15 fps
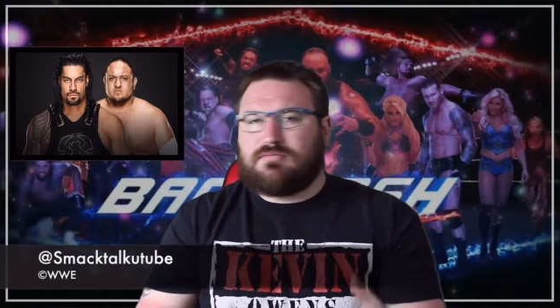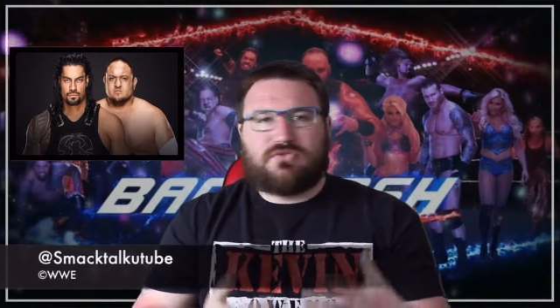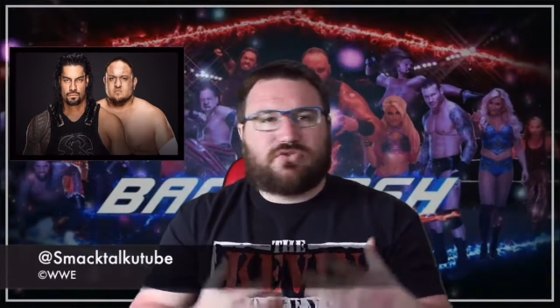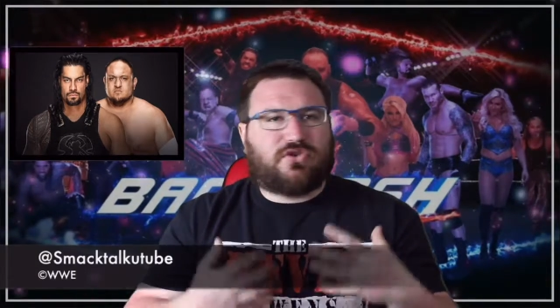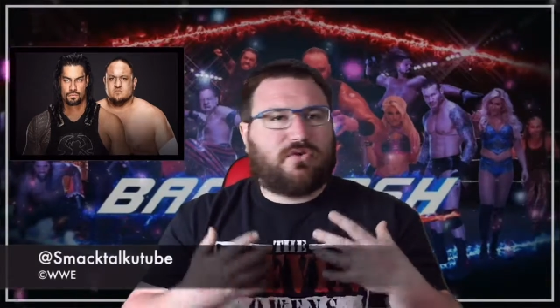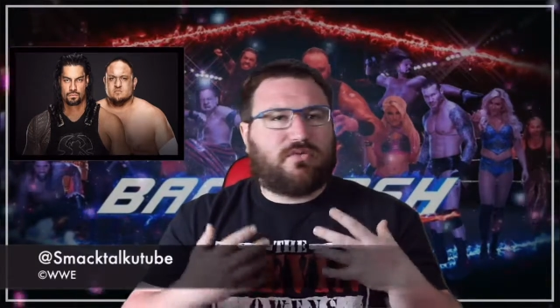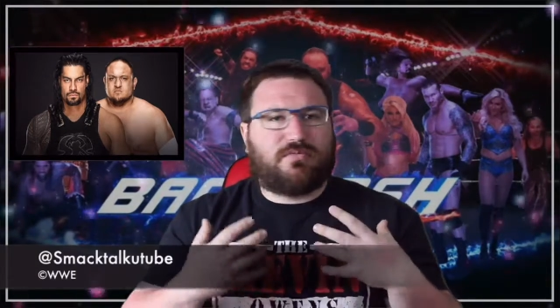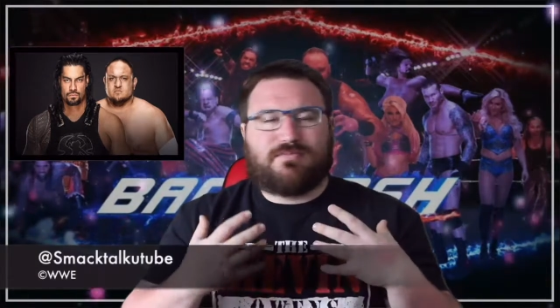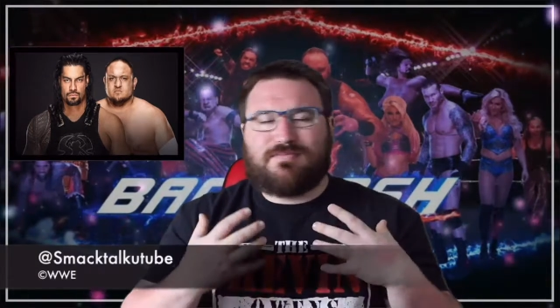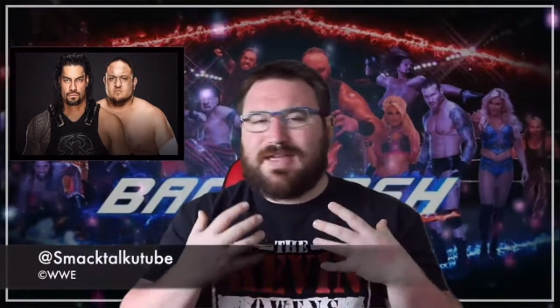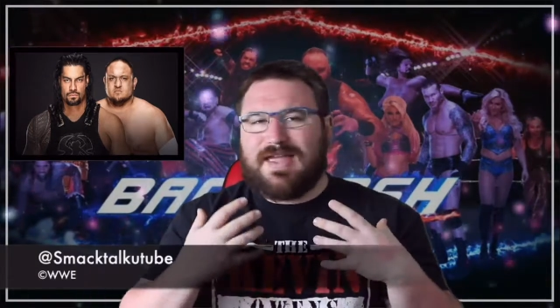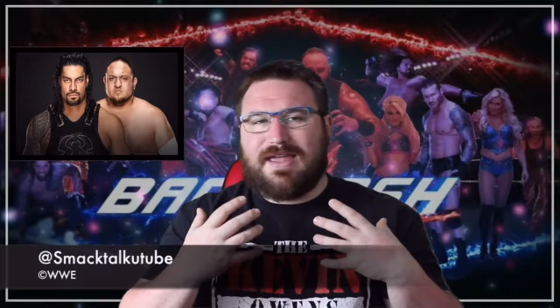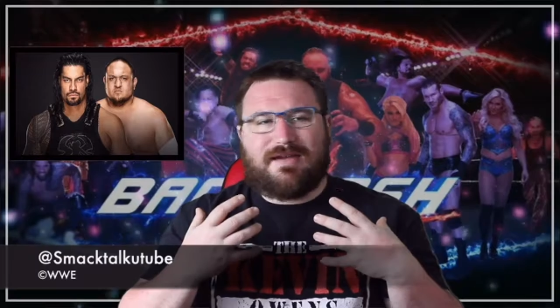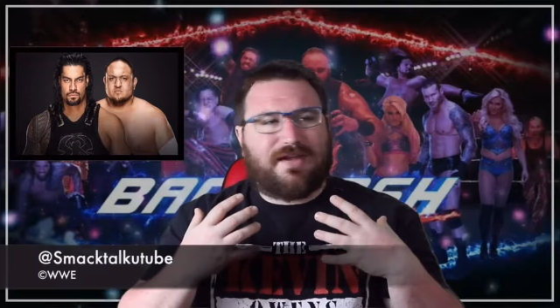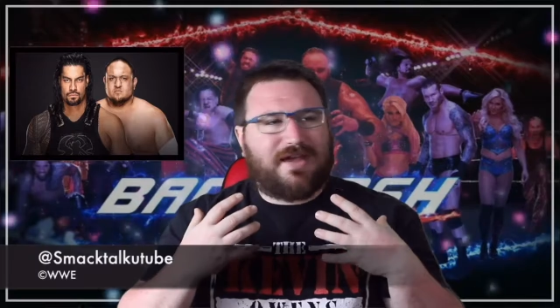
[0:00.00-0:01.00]
So,
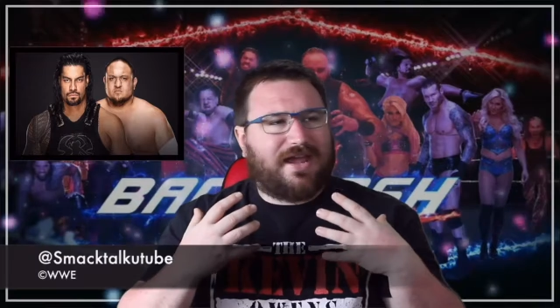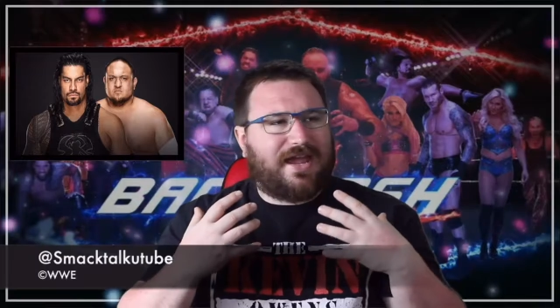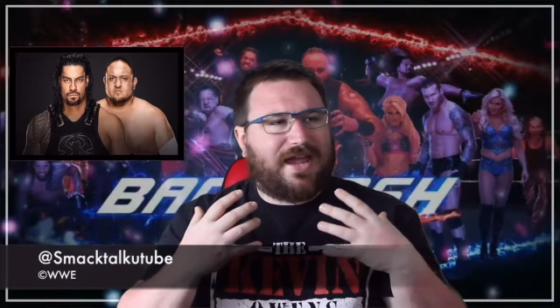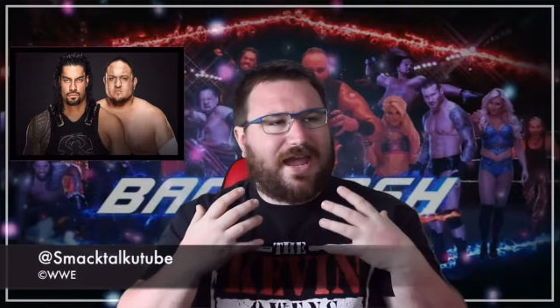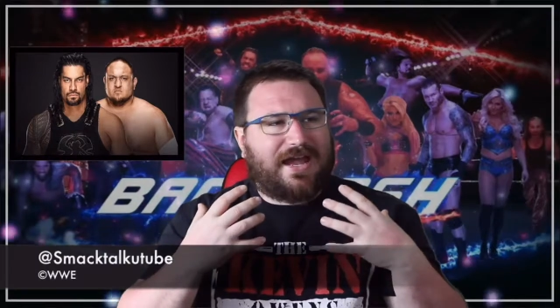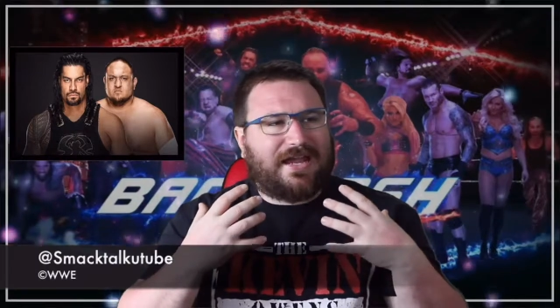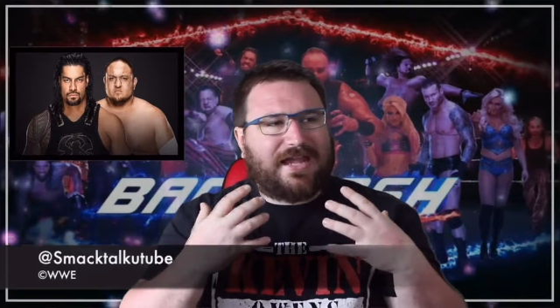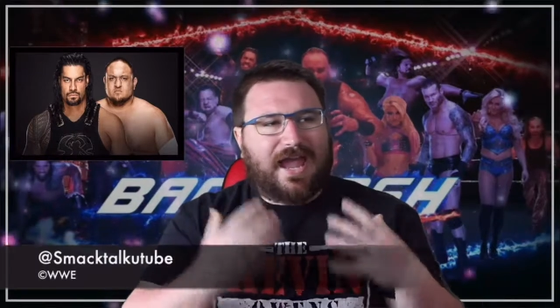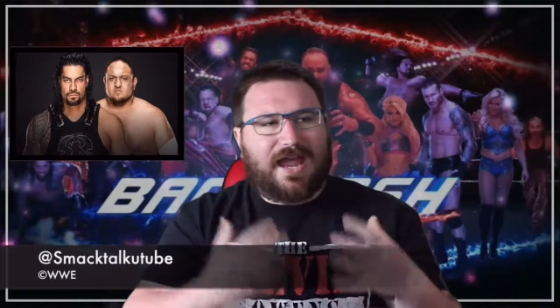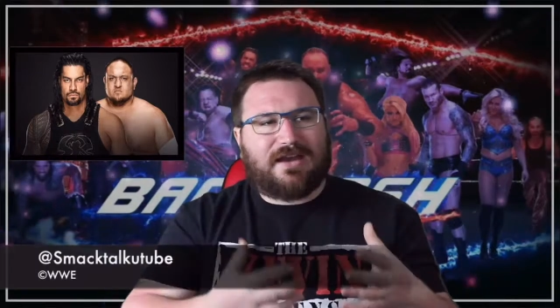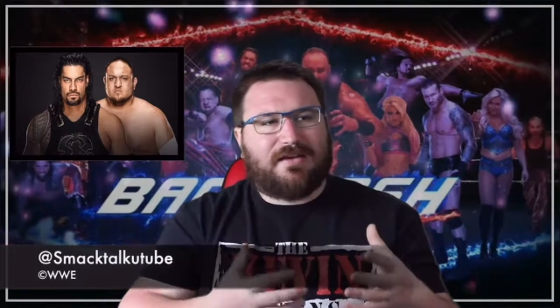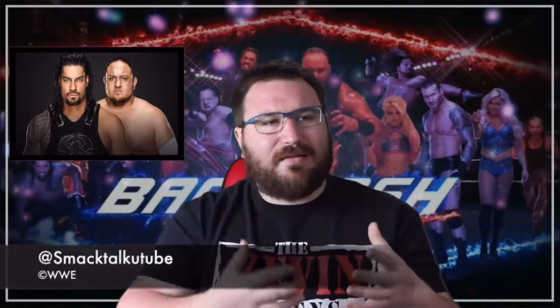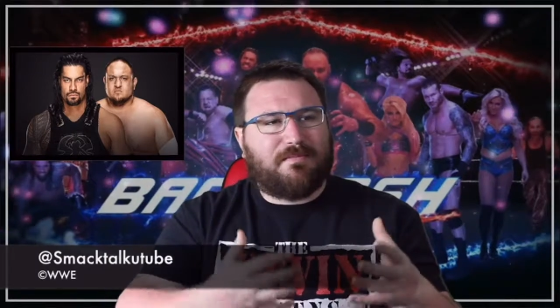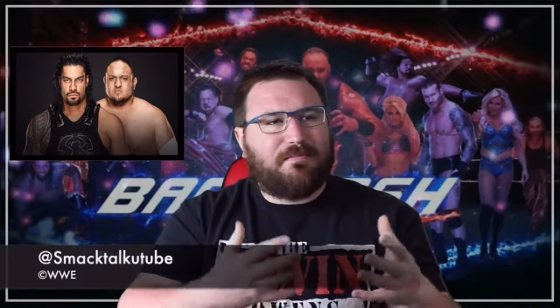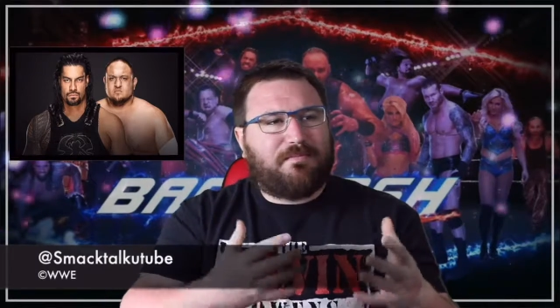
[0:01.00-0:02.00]

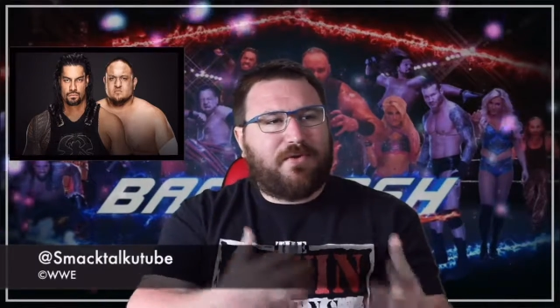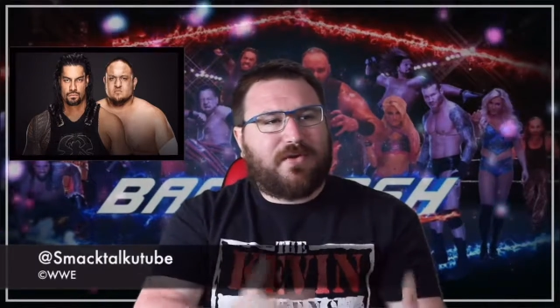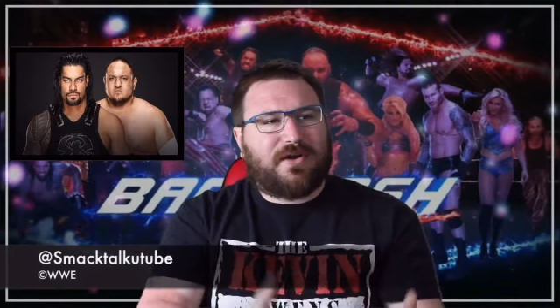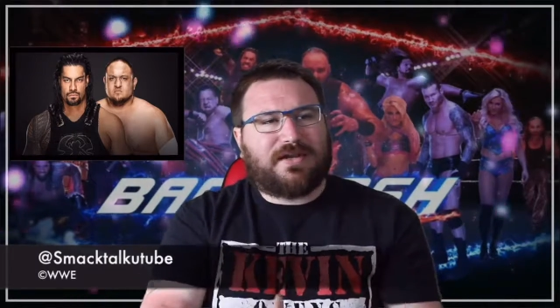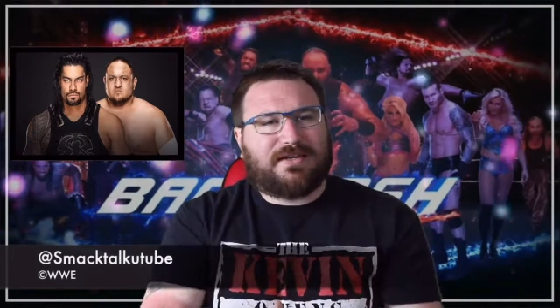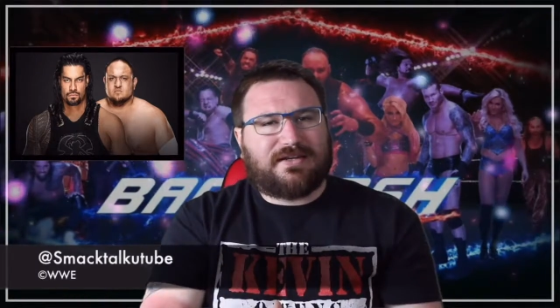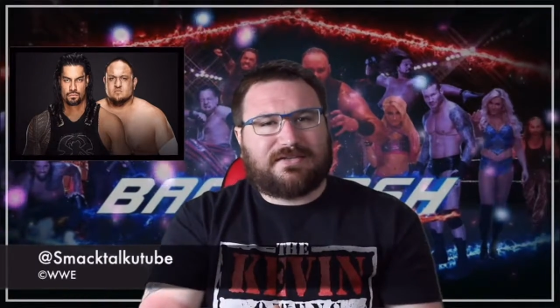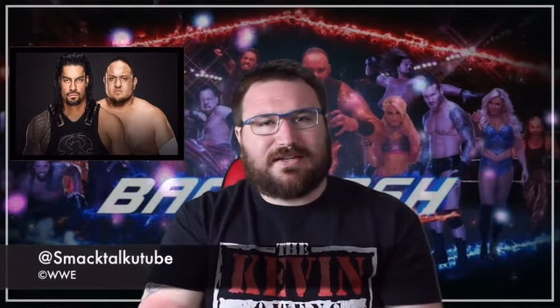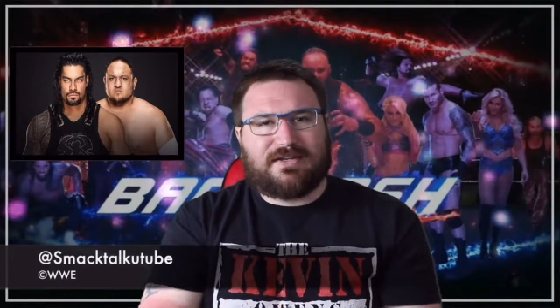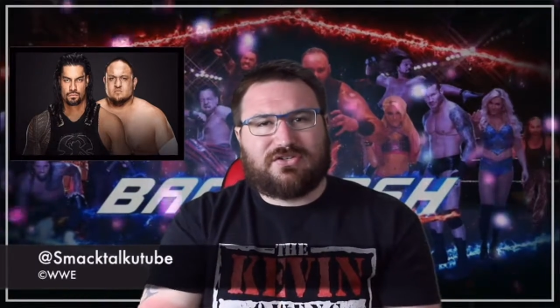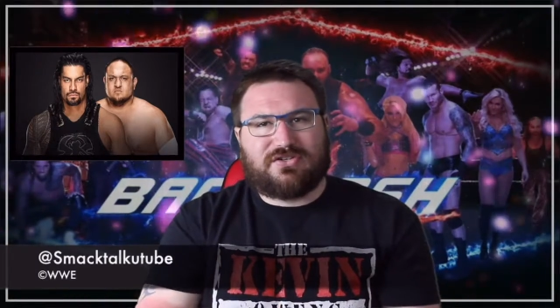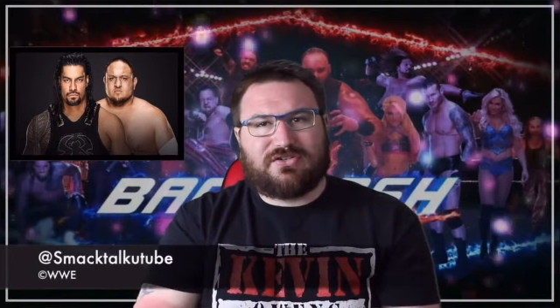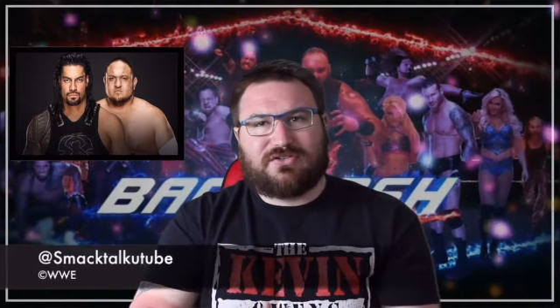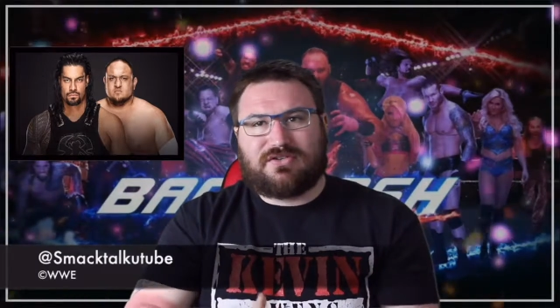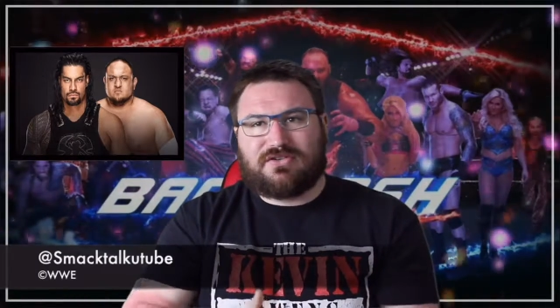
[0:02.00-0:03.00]
again, booking
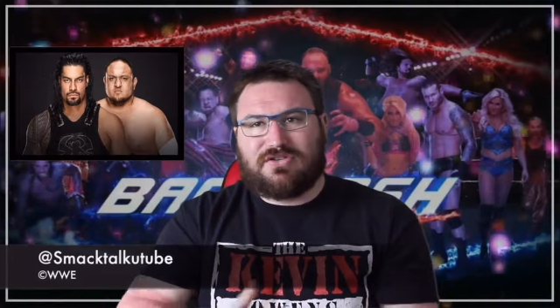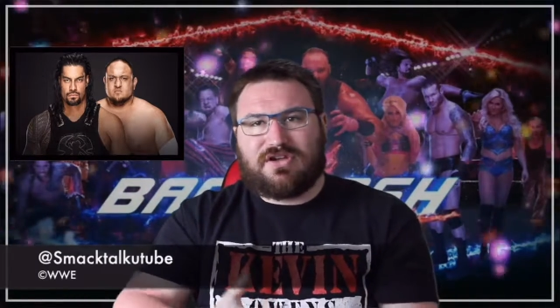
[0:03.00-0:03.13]
decisions.